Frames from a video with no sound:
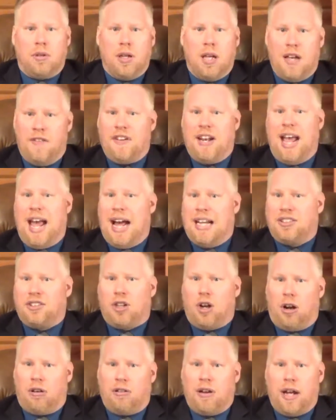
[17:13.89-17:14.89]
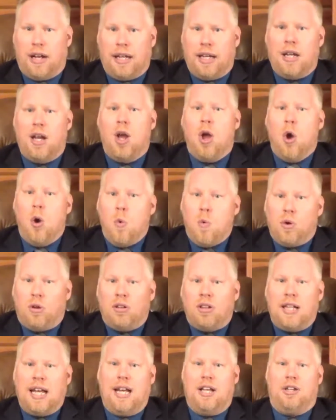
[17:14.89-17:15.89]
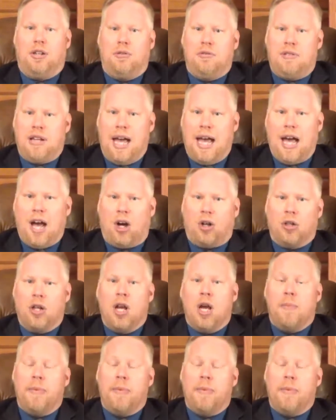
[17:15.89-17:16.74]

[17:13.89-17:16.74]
if it hasn't already, will let you down